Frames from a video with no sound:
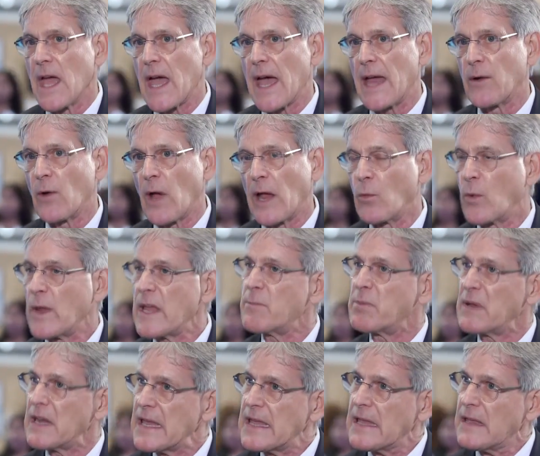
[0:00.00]
And we
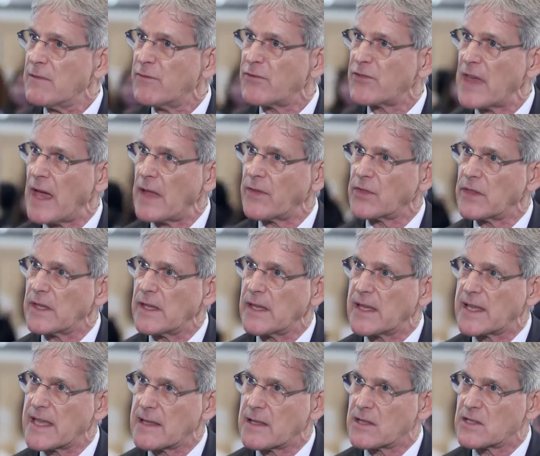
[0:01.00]
believe that
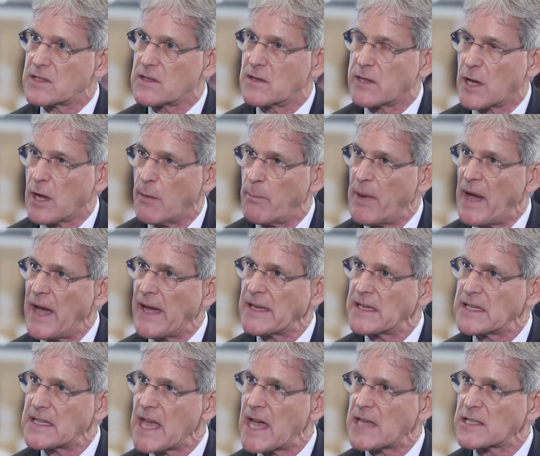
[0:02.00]
the
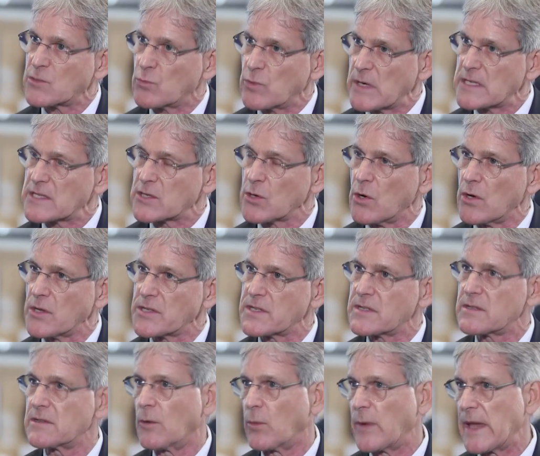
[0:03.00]
combined gas resource
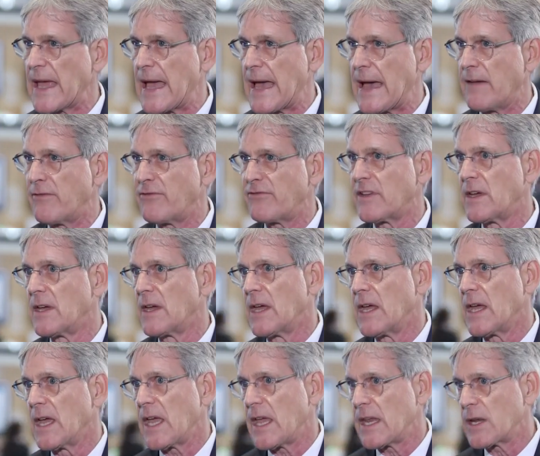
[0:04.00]
that we have
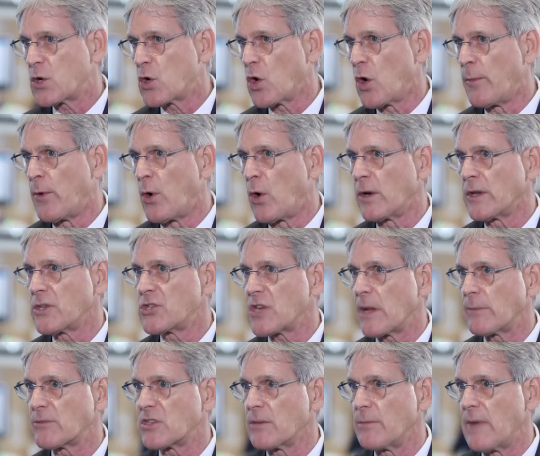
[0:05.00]
in Khor-Mor and
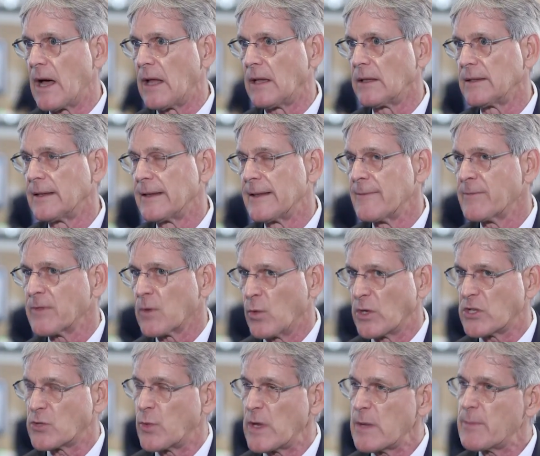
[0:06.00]
Chemchemal,
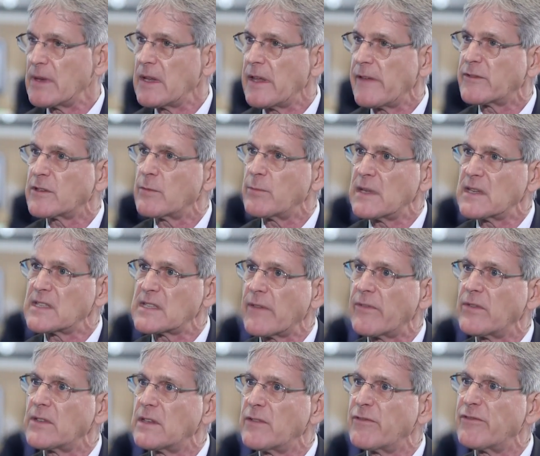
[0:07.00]
which we believe to be
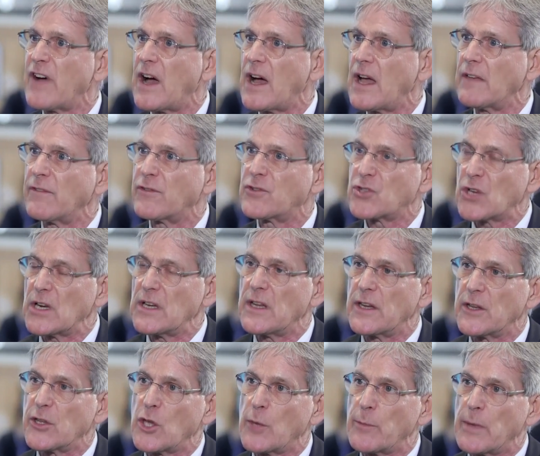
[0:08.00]
75
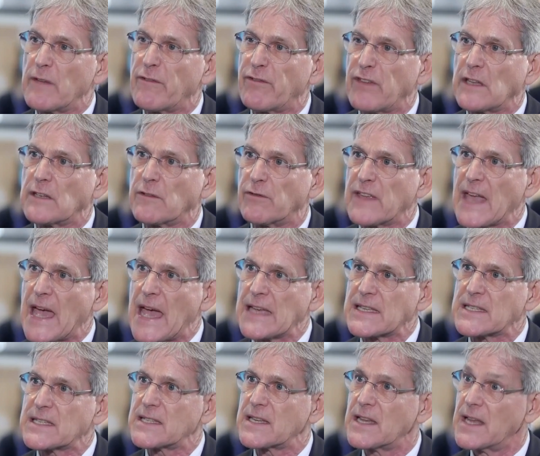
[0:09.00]
trillion cubic feet of
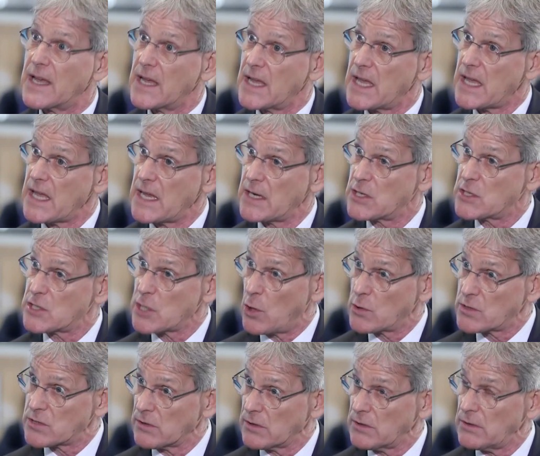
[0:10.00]
gas in
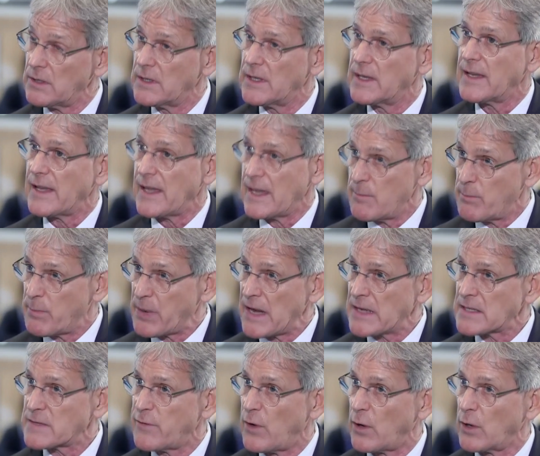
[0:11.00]
total, in
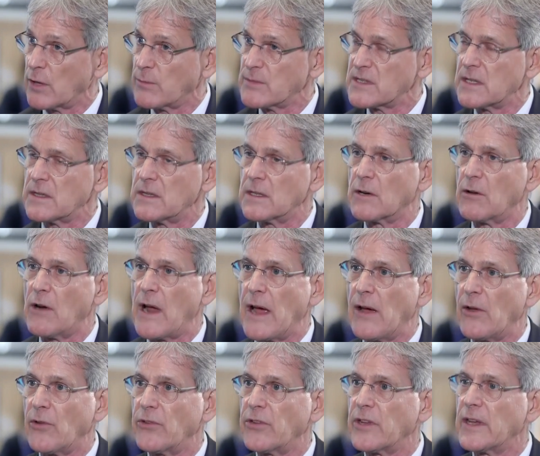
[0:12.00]
place volumes in the
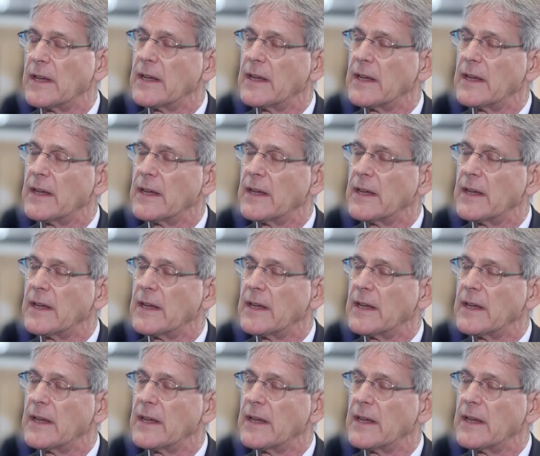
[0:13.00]
ground,